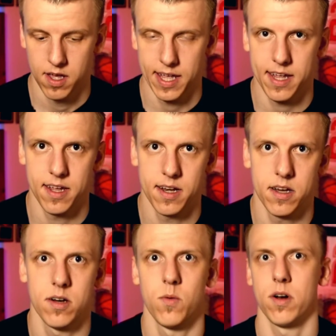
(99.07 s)
And
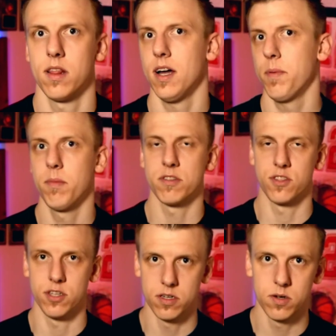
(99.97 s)
what a lot of people
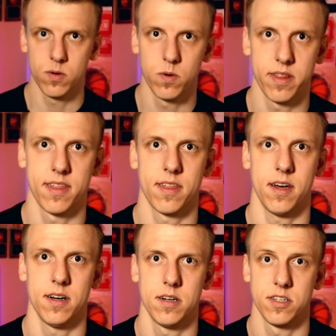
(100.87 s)
do with
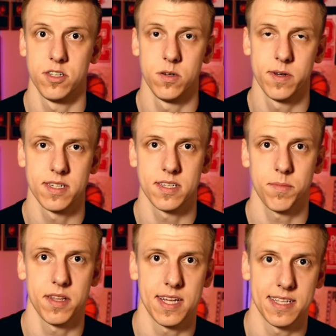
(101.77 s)
doing
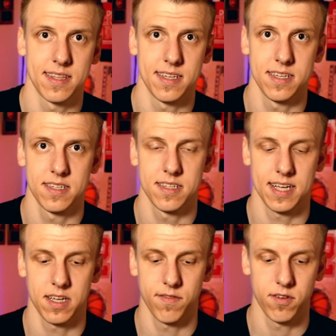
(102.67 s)
something like this,
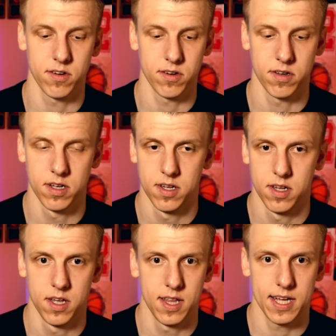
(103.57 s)
like if you're
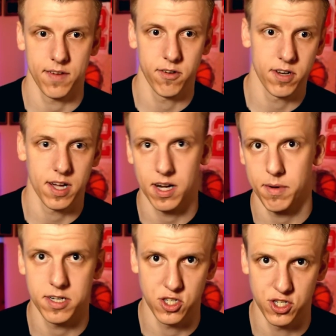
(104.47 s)
talking
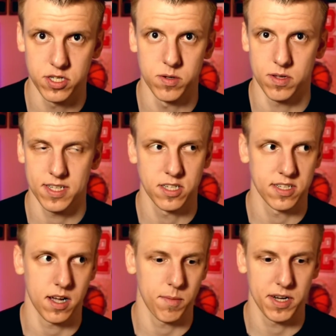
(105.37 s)
about a juke, let's just
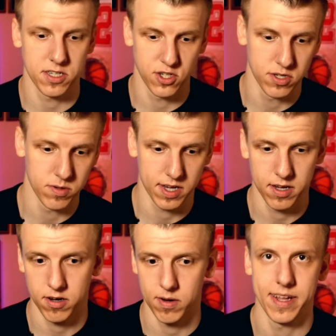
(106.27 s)
talk about a juke
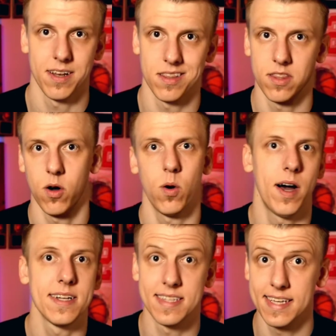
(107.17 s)
here. And the whole
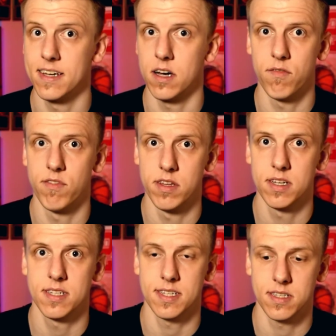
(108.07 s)
idea of
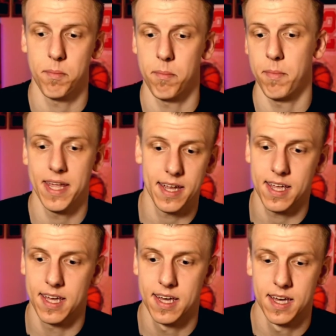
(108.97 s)
this is to
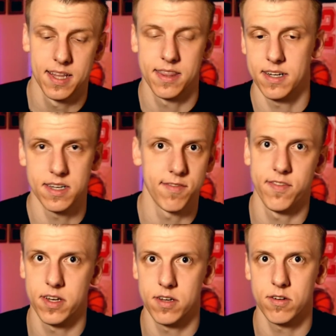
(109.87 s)
make the
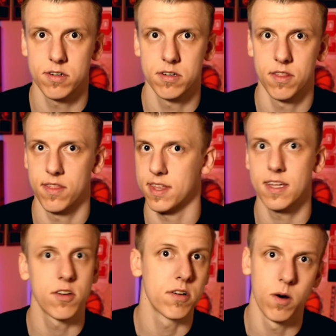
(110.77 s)
defender
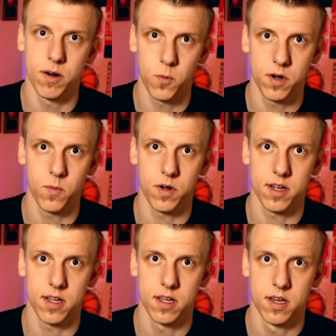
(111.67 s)
think you're going one
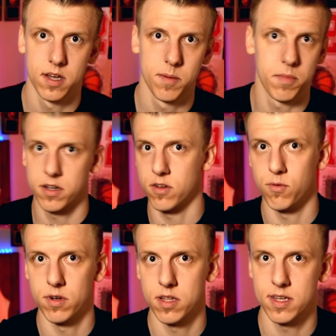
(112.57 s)
way, but you
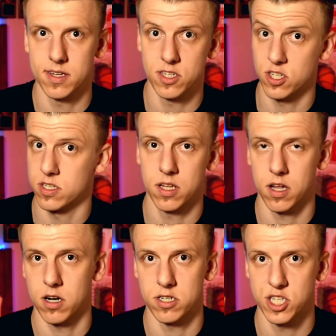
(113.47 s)
really just
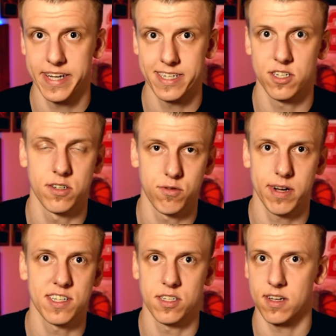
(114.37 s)
are changing
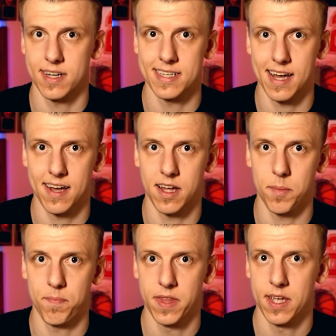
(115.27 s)
directions on a
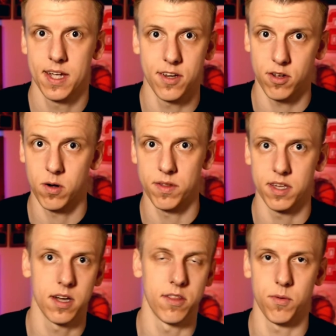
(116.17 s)
dime and you're going
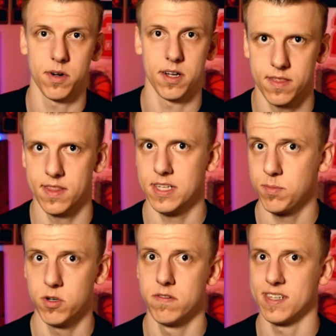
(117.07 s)
the other way. This
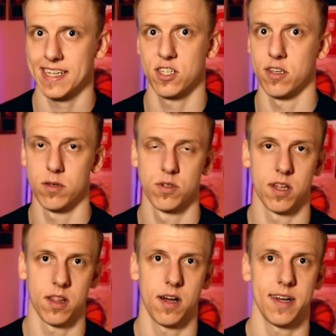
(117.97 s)
move is actually used a
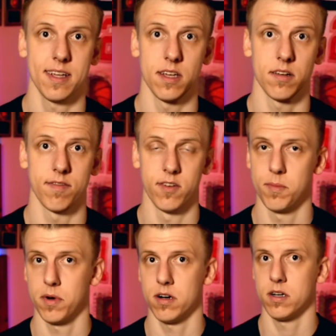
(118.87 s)
lot in
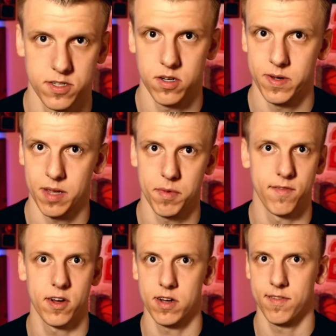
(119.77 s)
football, so it can be
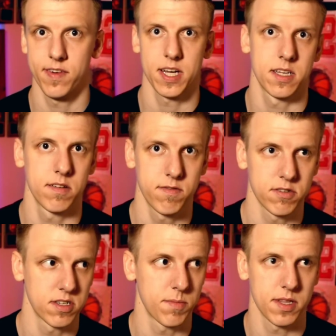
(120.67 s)
very effective for
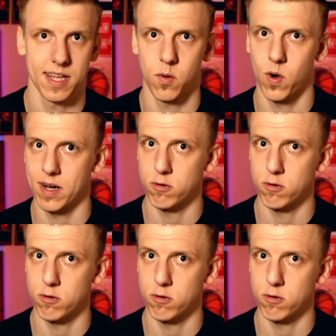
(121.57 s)
something like wide